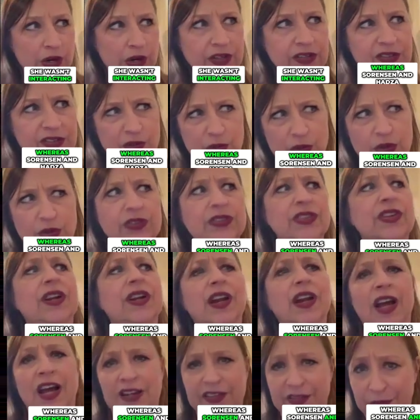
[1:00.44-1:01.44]
Whereas
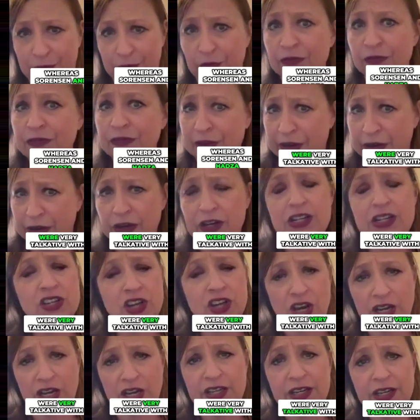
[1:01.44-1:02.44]
Sorensen and Hadza were
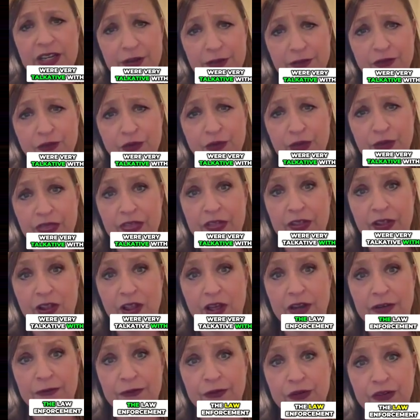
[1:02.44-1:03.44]
very talkative with
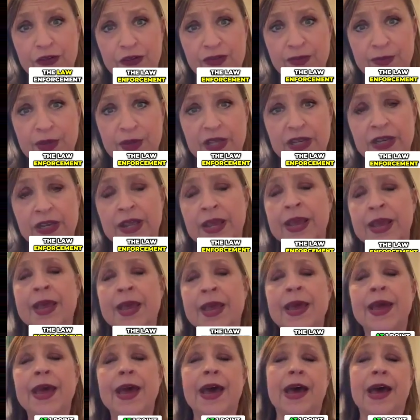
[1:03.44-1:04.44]
the law enforcement.
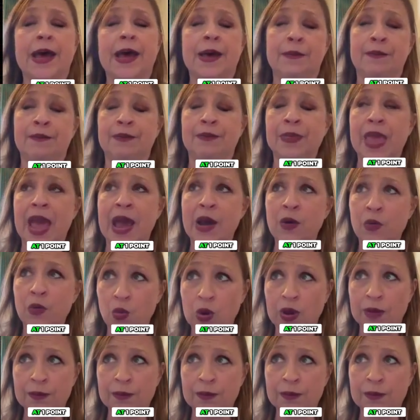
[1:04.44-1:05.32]
At